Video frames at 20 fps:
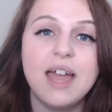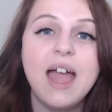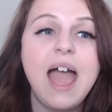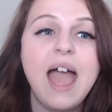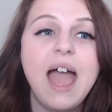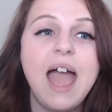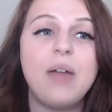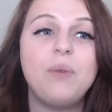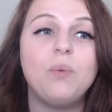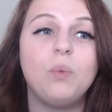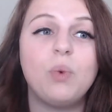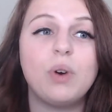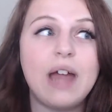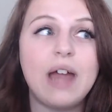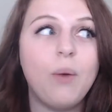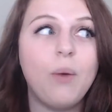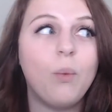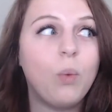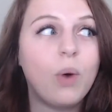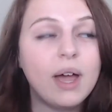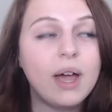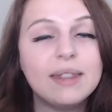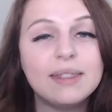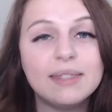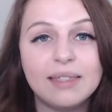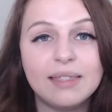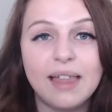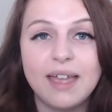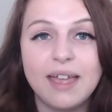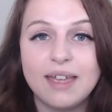and what I want
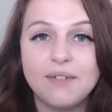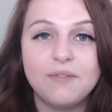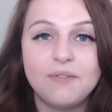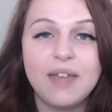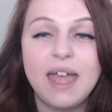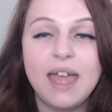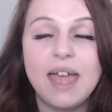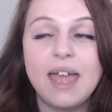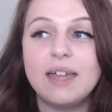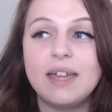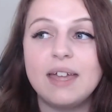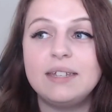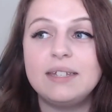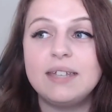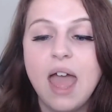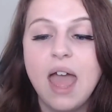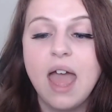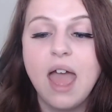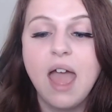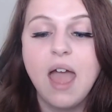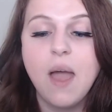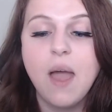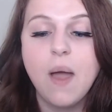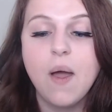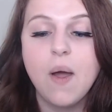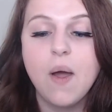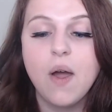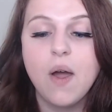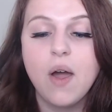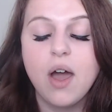in life. And
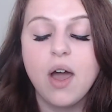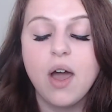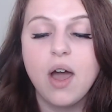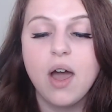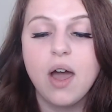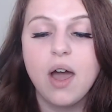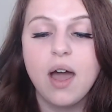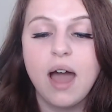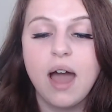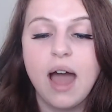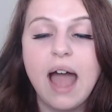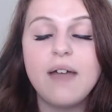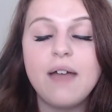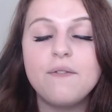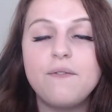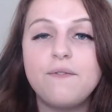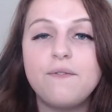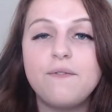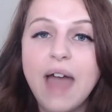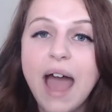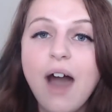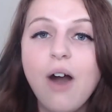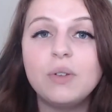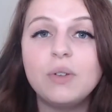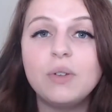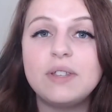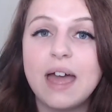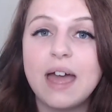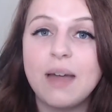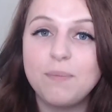I've
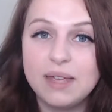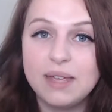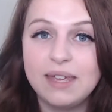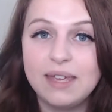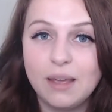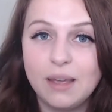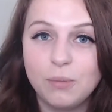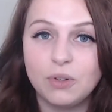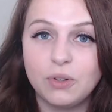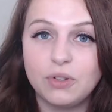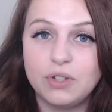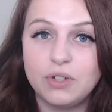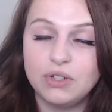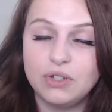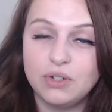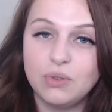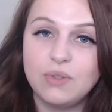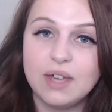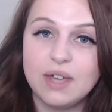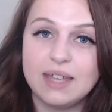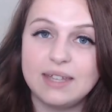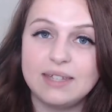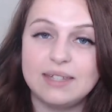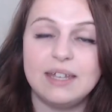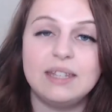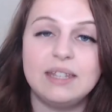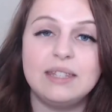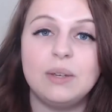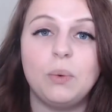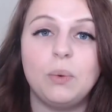found that being able to do this
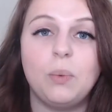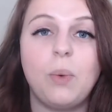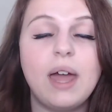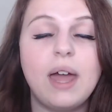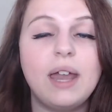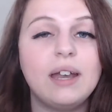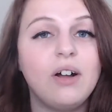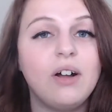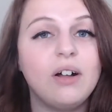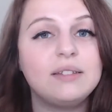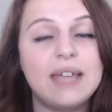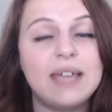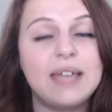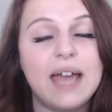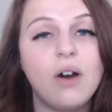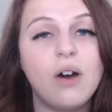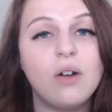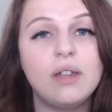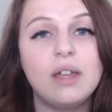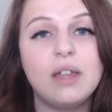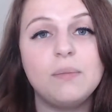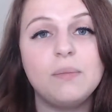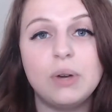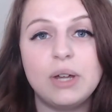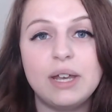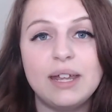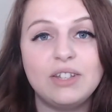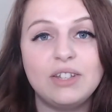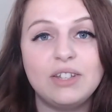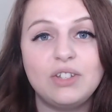and to write it all down and put
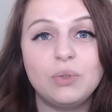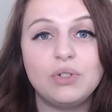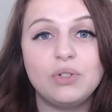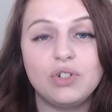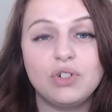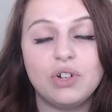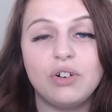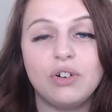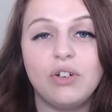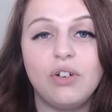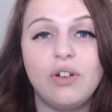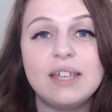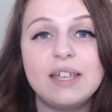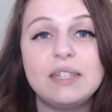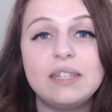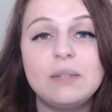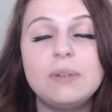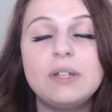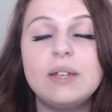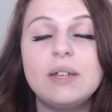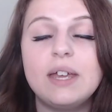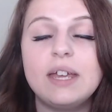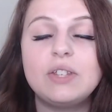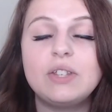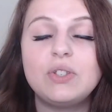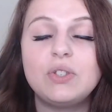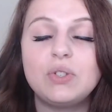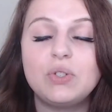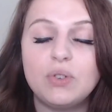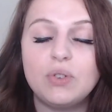it into a journal has been
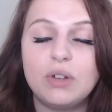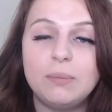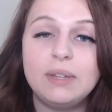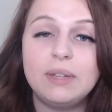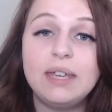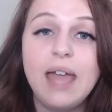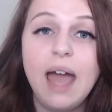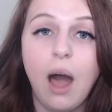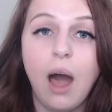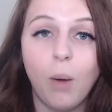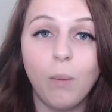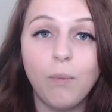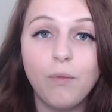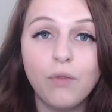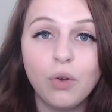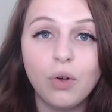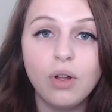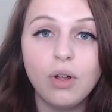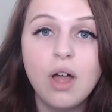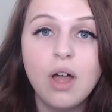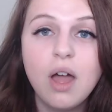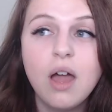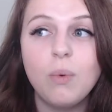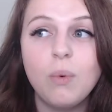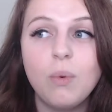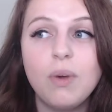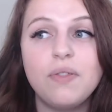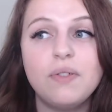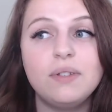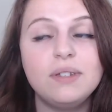extremely helpful
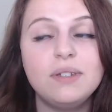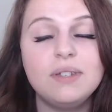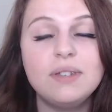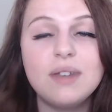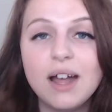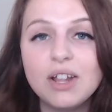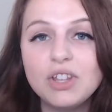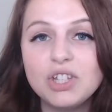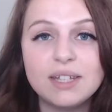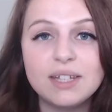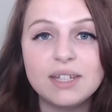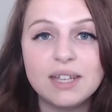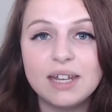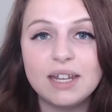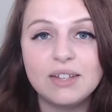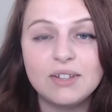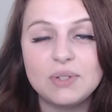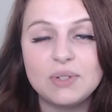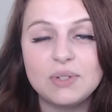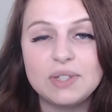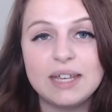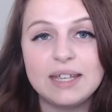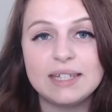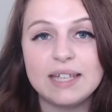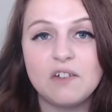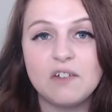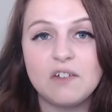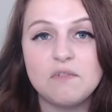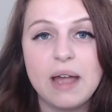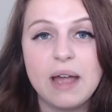with not just getting those things
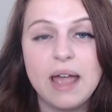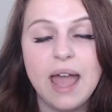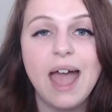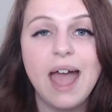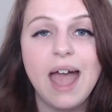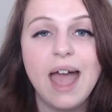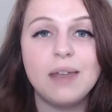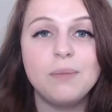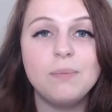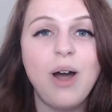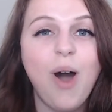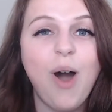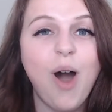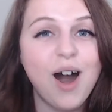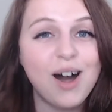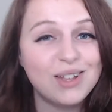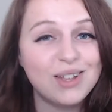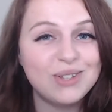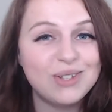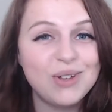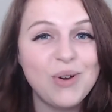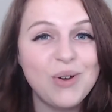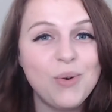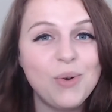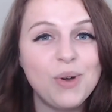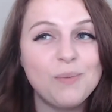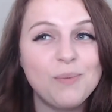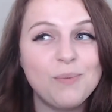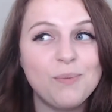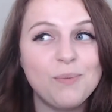out of my head, but
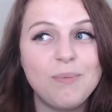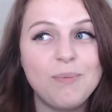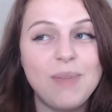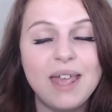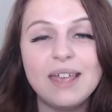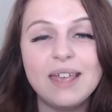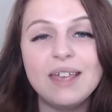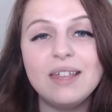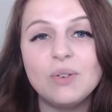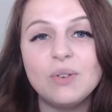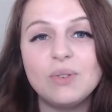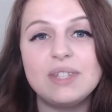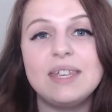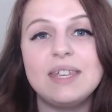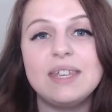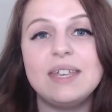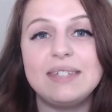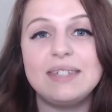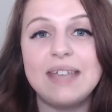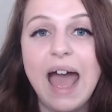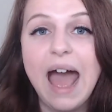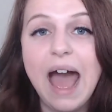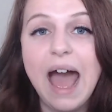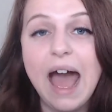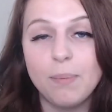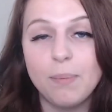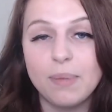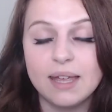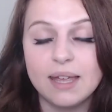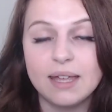also making those things
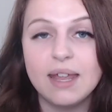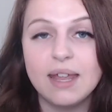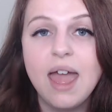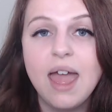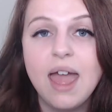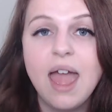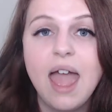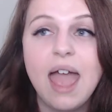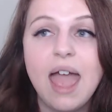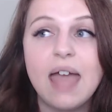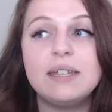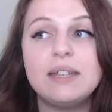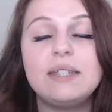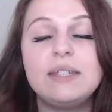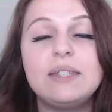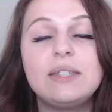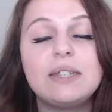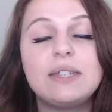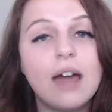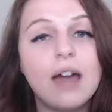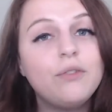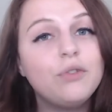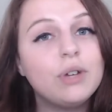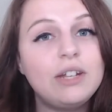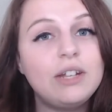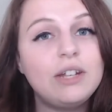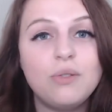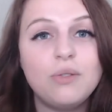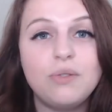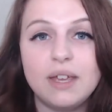happen and
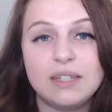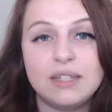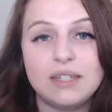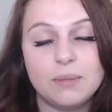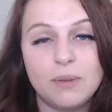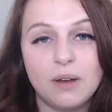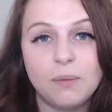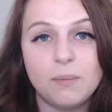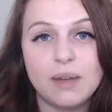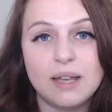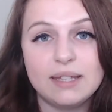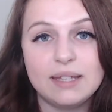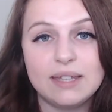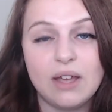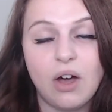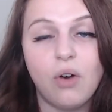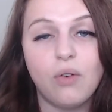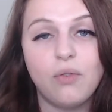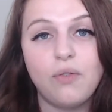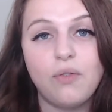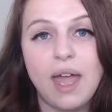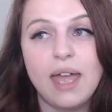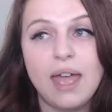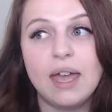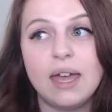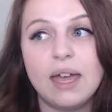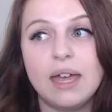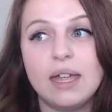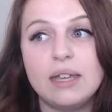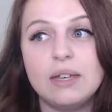discovering new things about myself
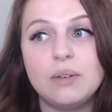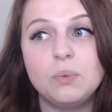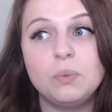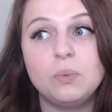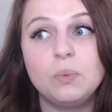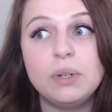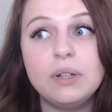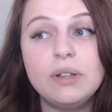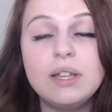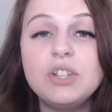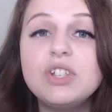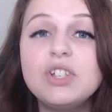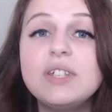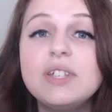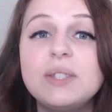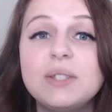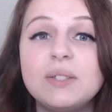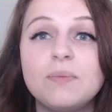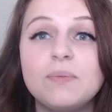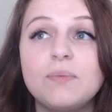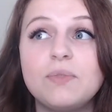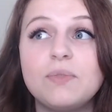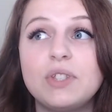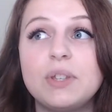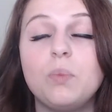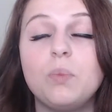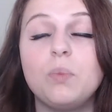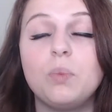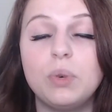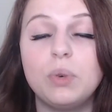and really just
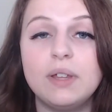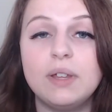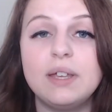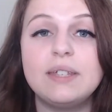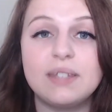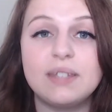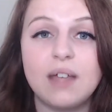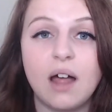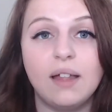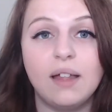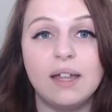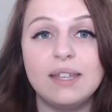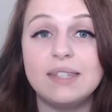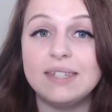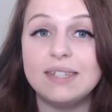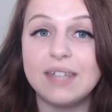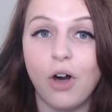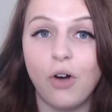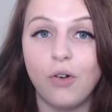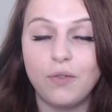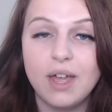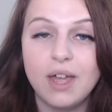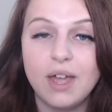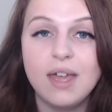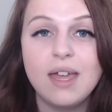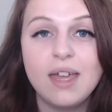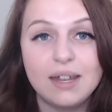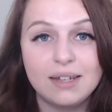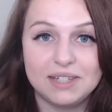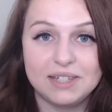some really solid
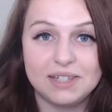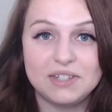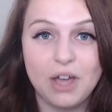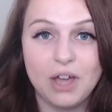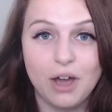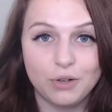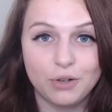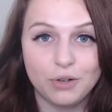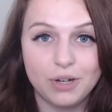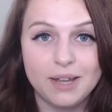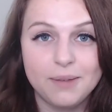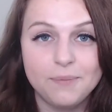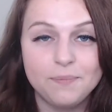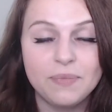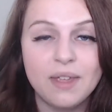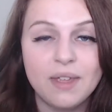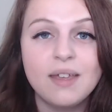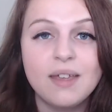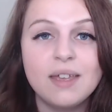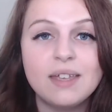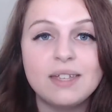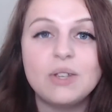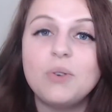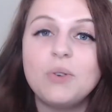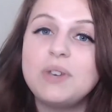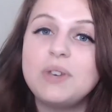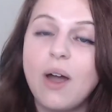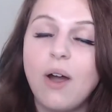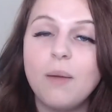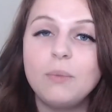self-discovery. So
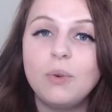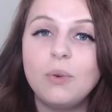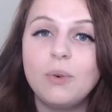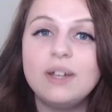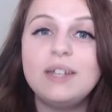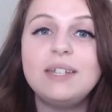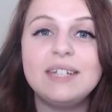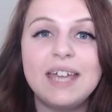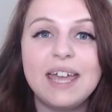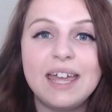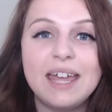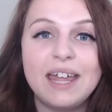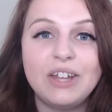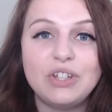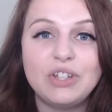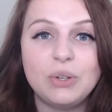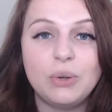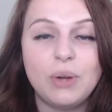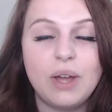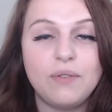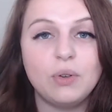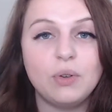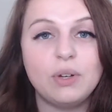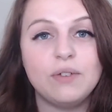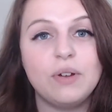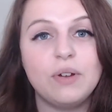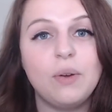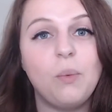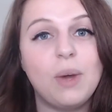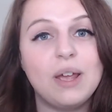now I'm going to get into a few
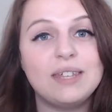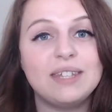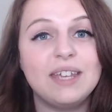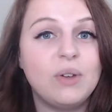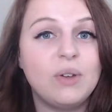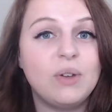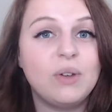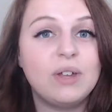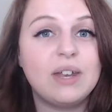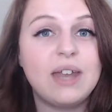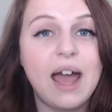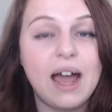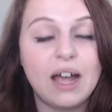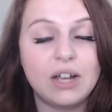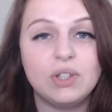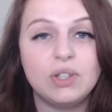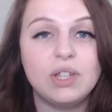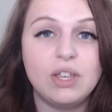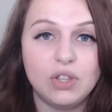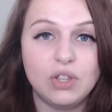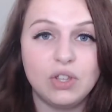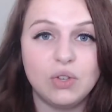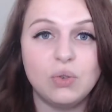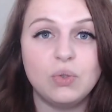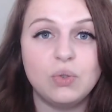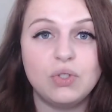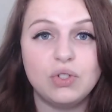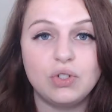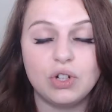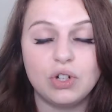different ways that you can actually
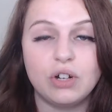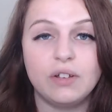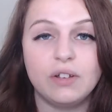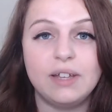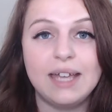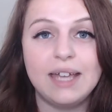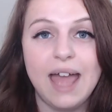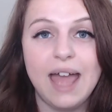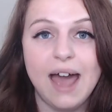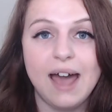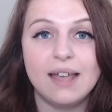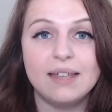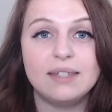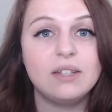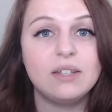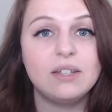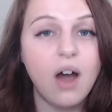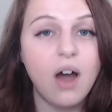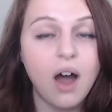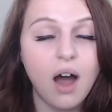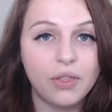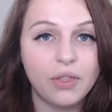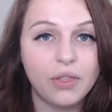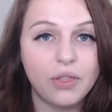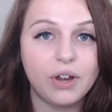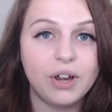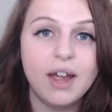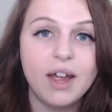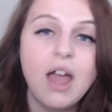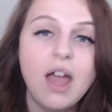use journaling as an
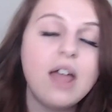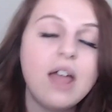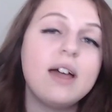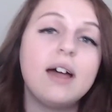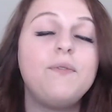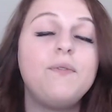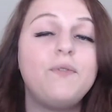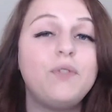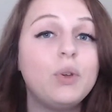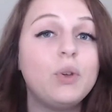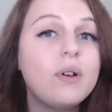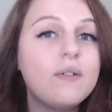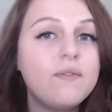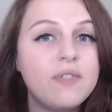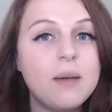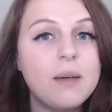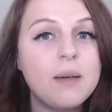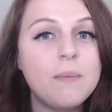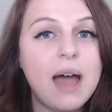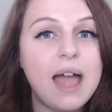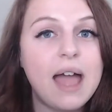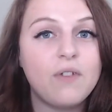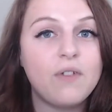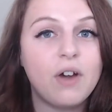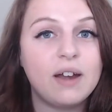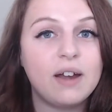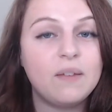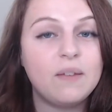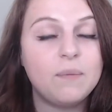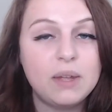author. A few of them I've
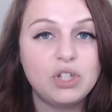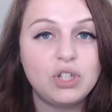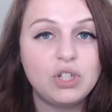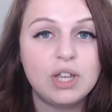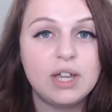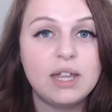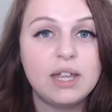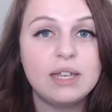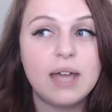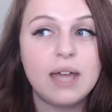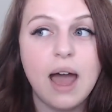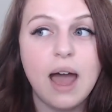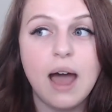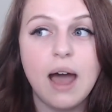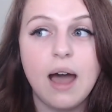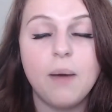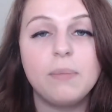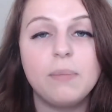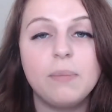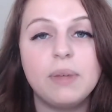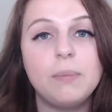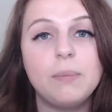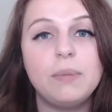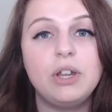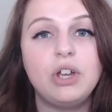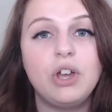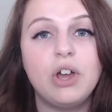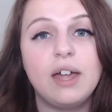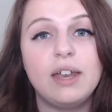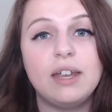already mentioned, but I'm going
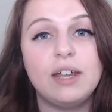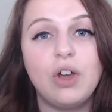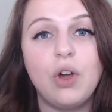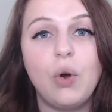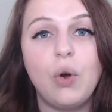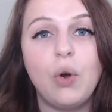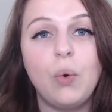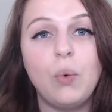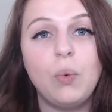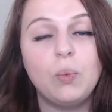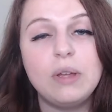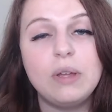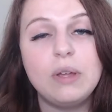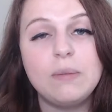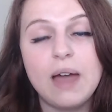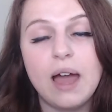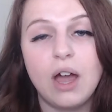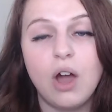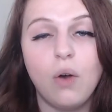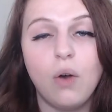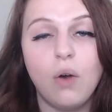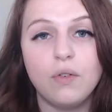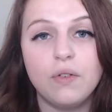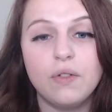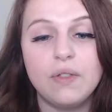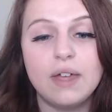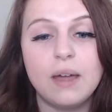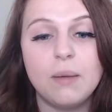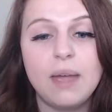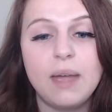to kind of go read back over
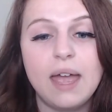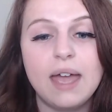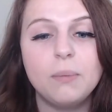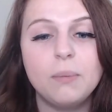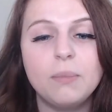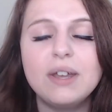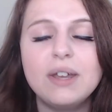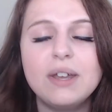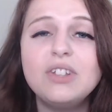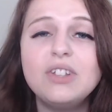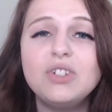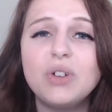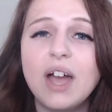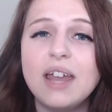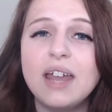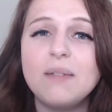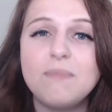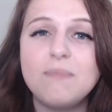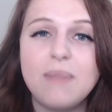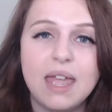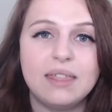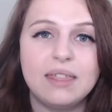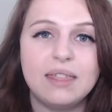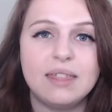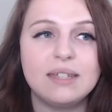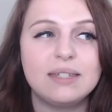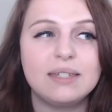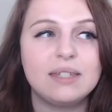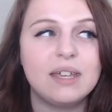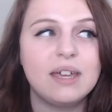them, and I'm going to try to make
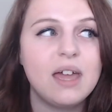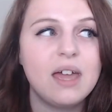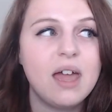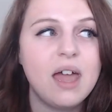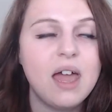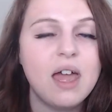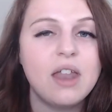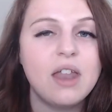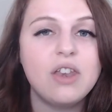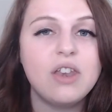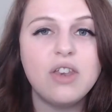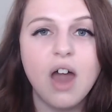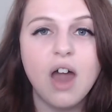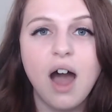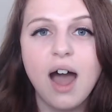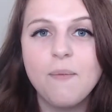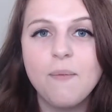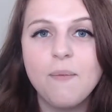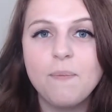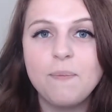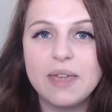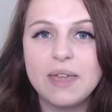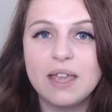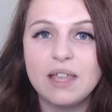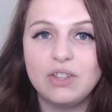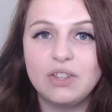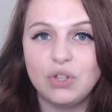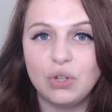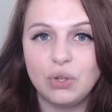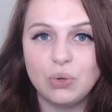this not be
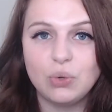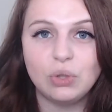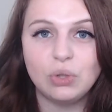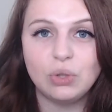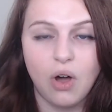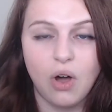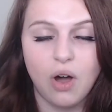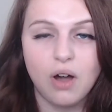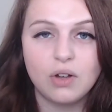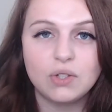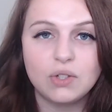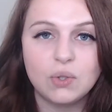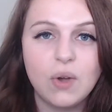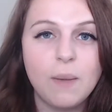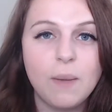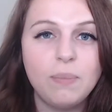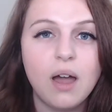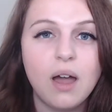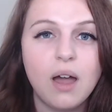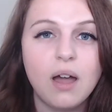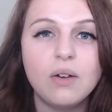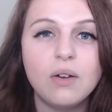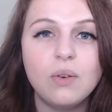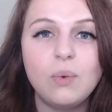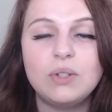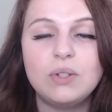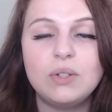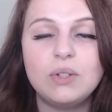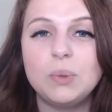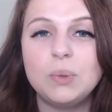too long. So I'm not
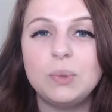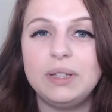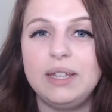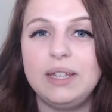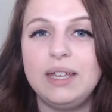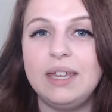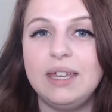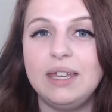going to really